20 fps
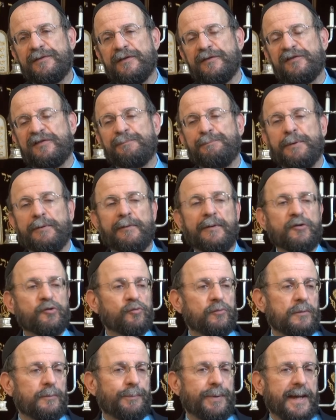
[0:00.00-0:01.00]
the
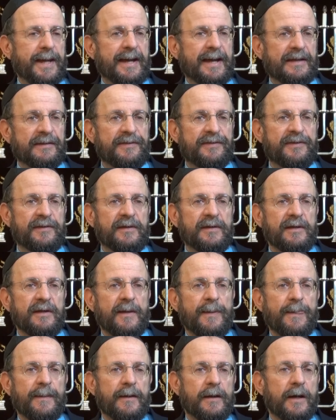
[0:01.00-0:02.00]
spiritual path
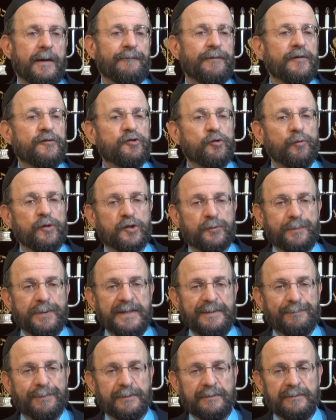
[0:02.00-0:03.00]
of the Jewish
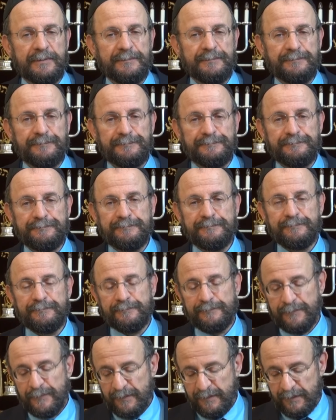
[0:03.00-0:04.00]
people.
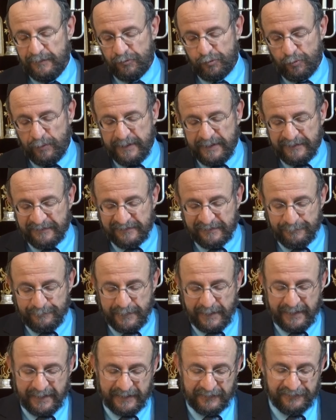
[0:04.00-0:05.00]

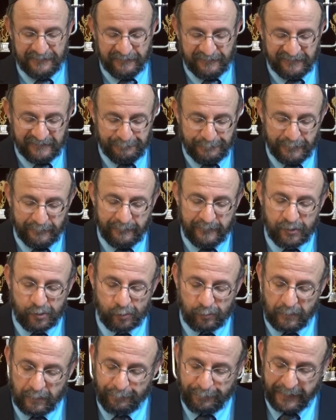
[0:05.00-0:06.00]
Judaism as the
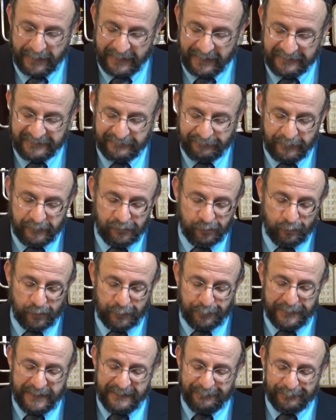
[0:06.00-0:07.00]
spiritual path of the
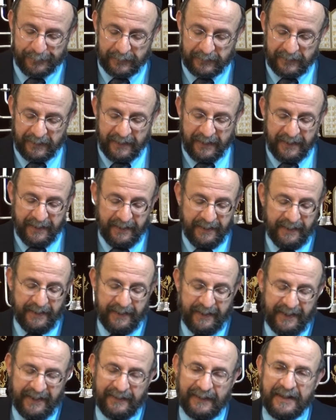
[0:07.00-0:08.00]
Jewish people.
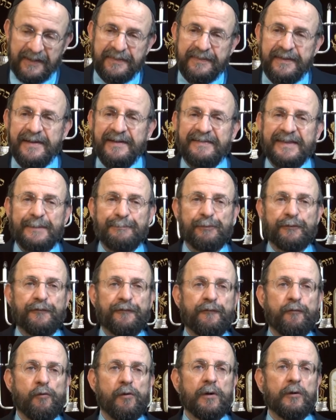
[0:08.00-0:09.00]
And I think that
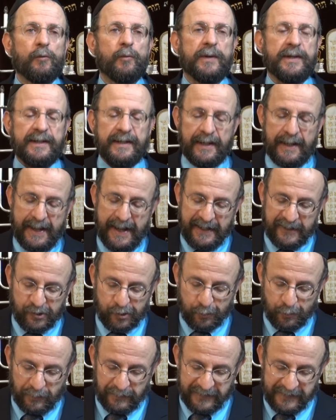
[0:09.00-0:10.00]
before we
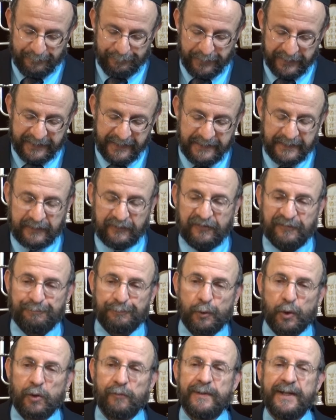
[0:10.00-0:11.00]
actually begin
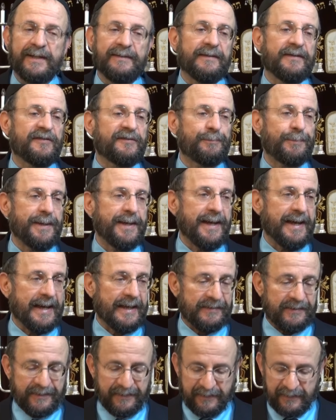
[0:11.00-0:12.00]
exploring this
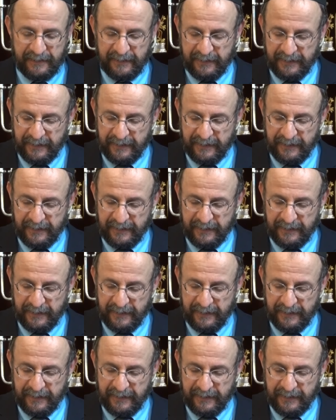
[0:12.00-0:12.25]
path,